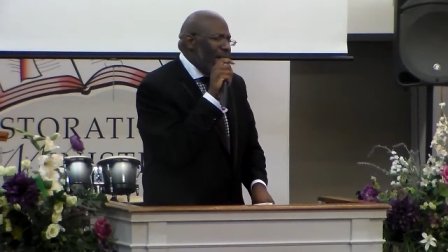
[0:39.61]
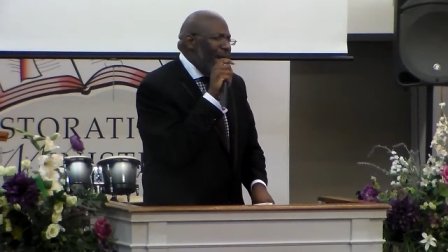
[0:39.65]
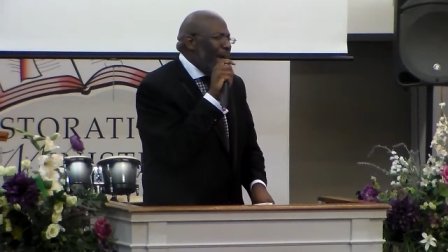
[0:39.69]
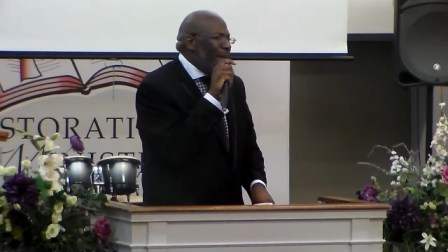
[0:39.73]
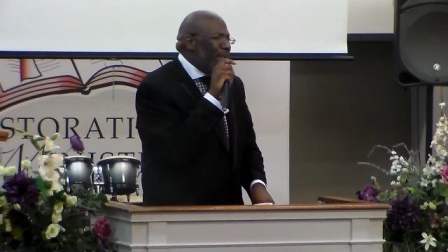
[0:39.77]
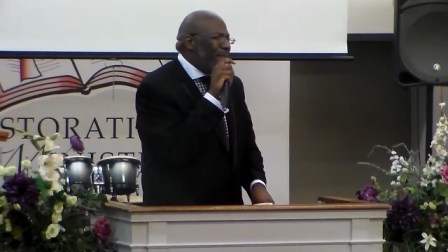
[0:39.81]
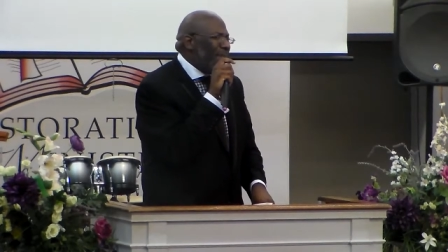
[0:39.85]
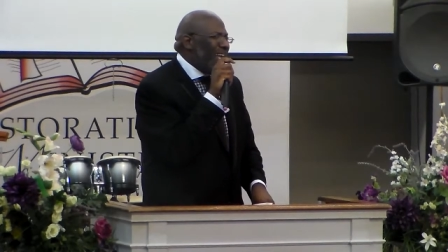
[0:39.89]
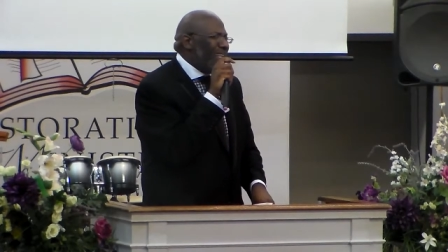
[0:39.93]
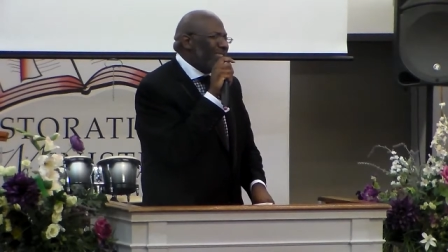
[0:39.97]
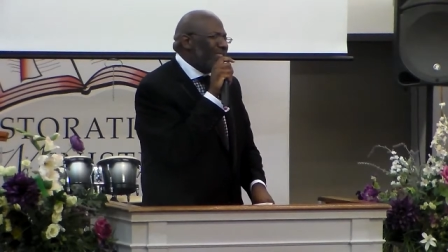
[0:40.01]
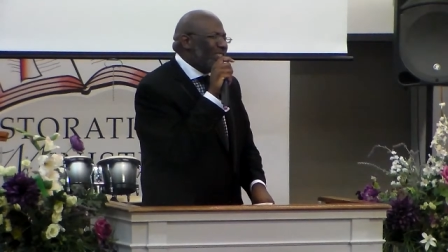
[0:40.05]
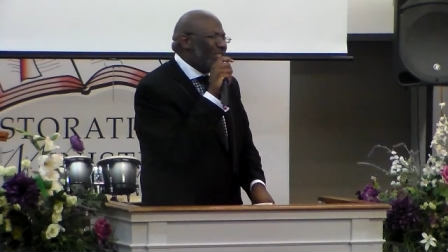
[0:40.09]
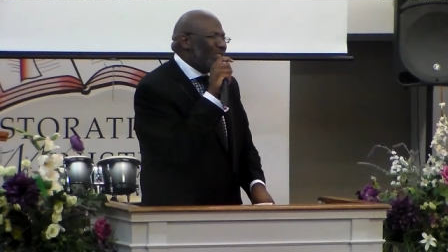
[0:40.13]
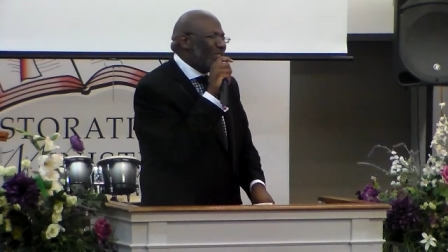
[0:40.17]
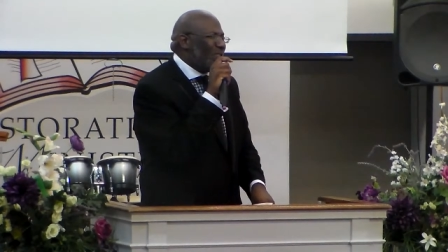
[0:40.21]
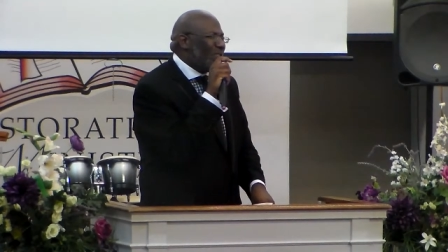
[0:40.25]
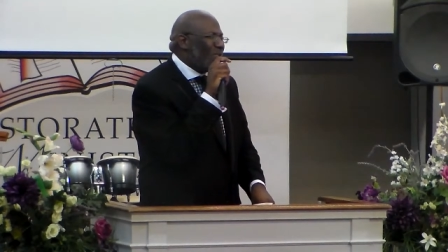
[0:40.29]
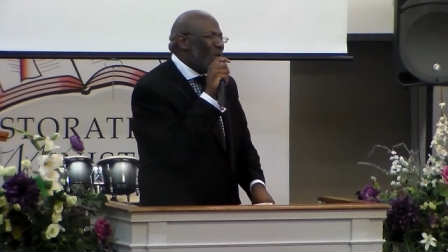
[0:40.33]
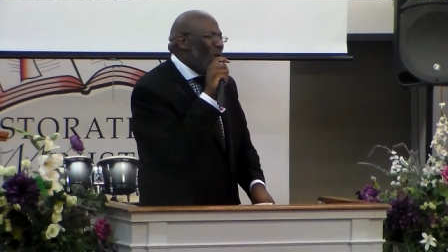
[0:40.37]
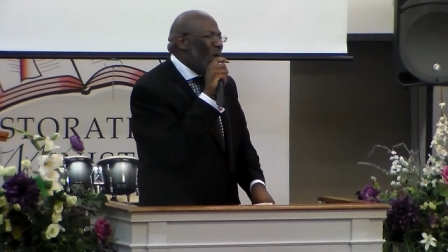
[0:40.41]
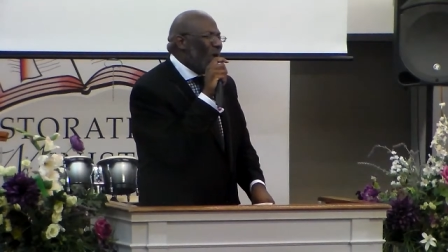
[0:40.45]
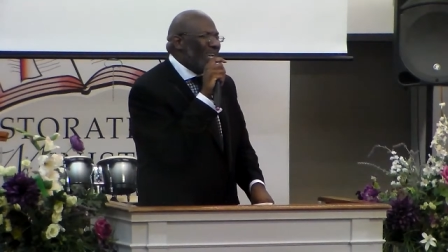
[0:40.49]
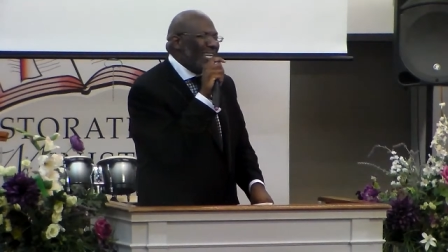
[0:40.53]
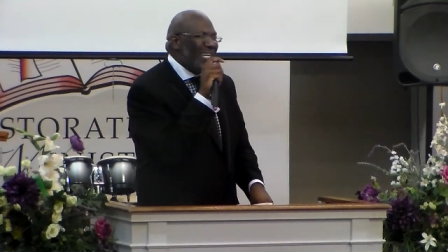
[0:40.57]
I'm not
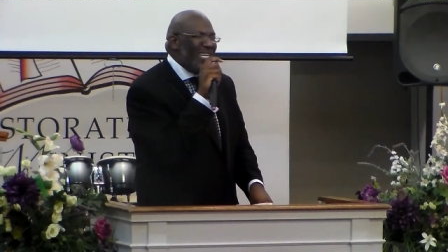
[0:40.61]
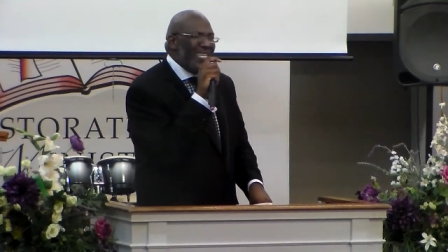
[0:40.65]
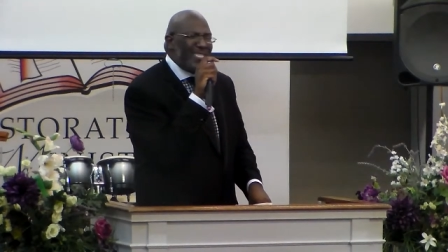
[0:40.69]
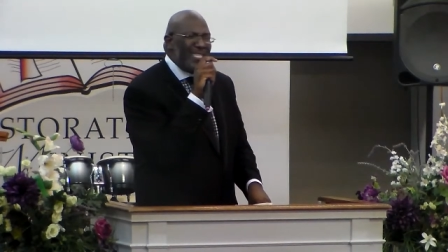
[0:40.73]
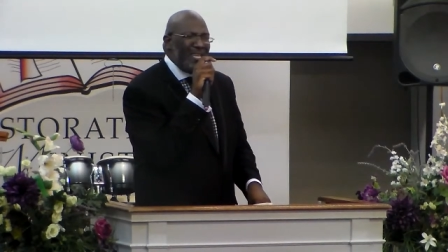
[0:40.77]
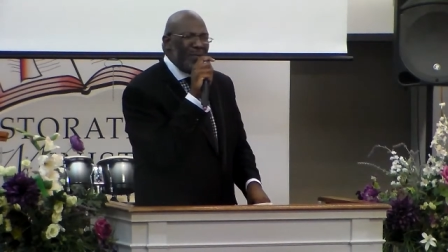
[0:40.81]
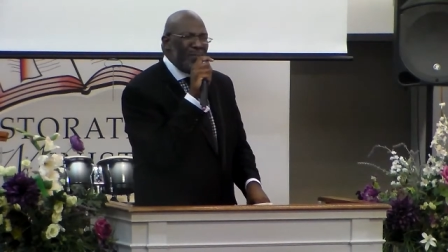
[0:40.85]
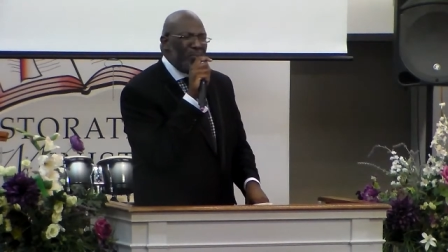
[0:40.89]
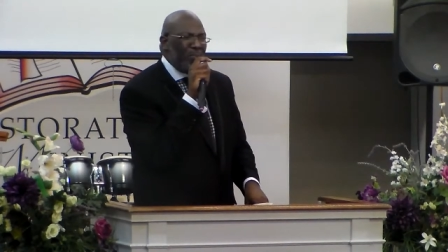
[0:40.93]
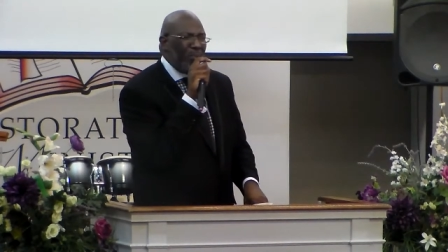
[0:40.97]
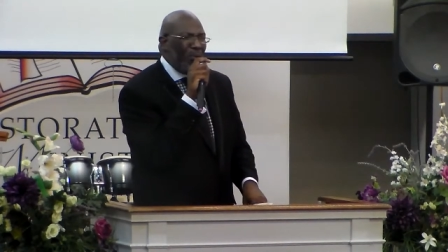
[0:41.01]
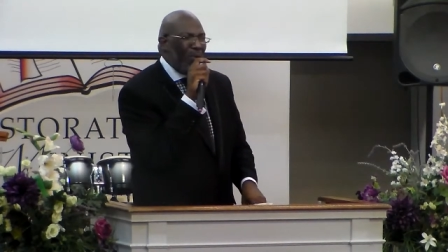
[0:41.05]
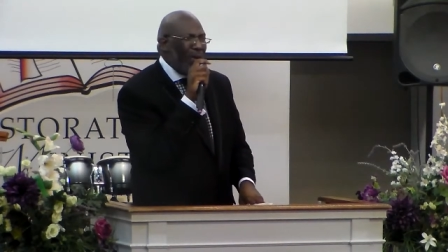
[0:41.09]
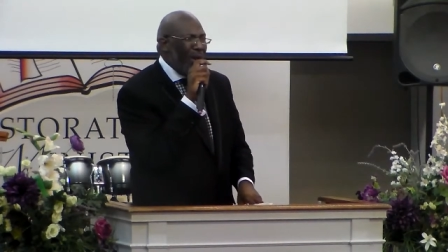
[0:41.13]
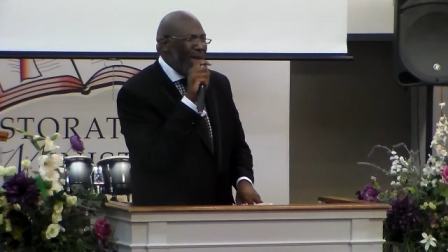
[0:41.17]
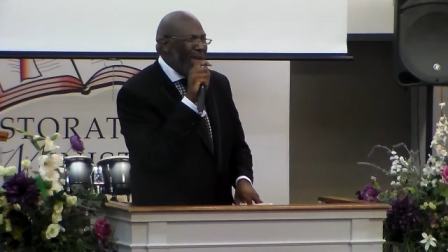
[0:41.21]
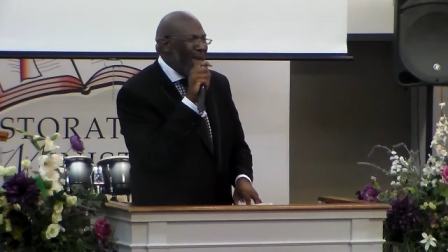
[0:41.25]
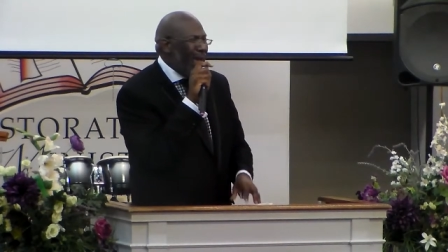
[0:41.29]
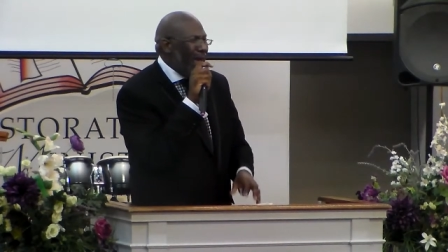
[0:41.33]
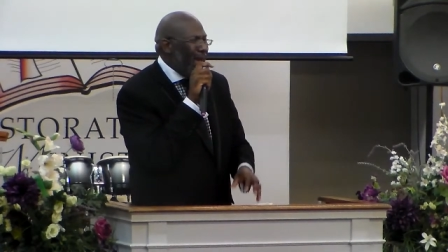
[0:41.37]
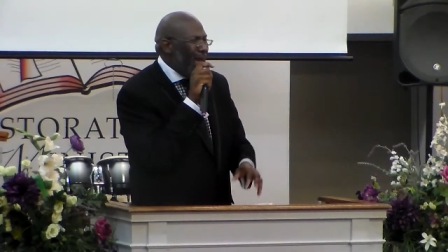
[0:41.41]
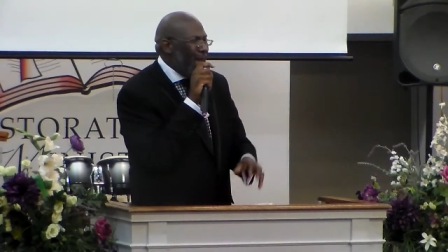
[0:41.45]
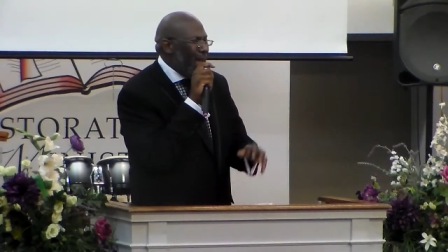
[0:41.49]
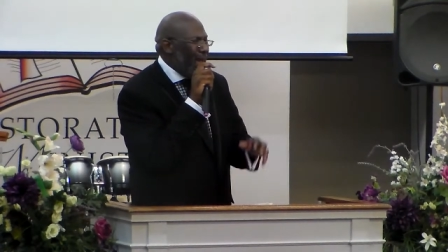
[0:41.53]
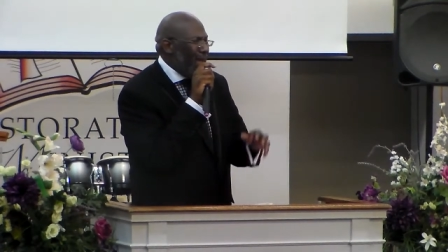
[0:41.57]
just talking. Listen,
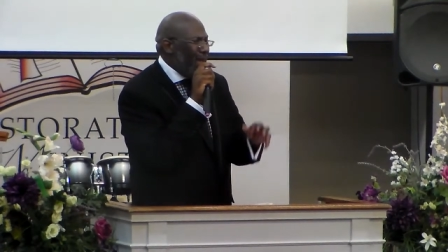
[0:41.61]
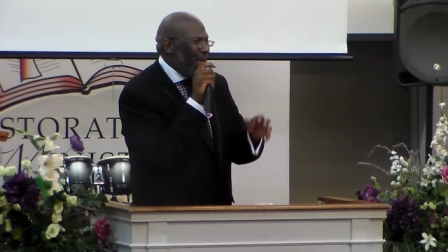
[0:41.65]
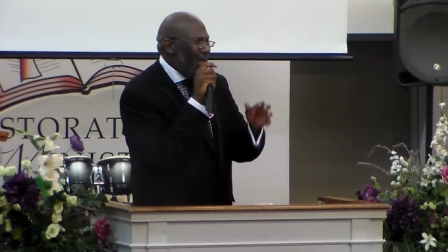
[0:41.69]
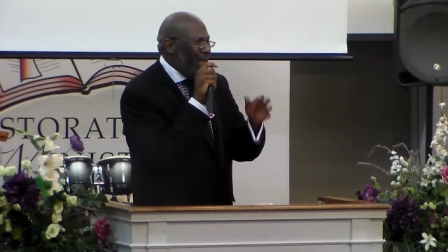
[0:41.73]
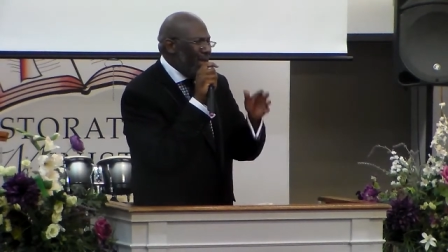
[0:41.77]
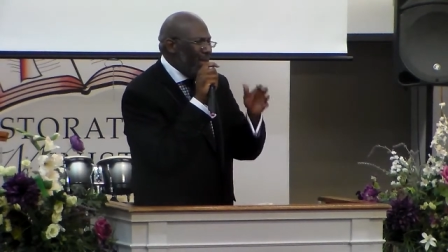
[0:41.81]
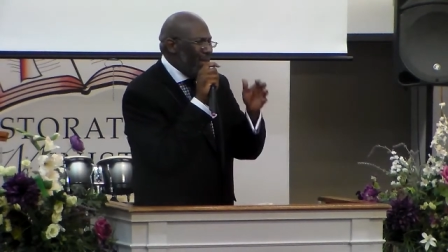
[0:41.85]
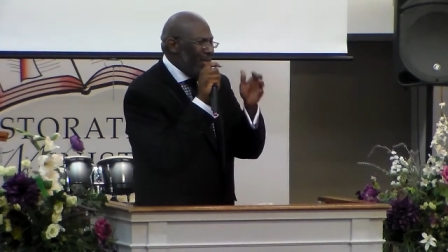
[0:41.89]
prayer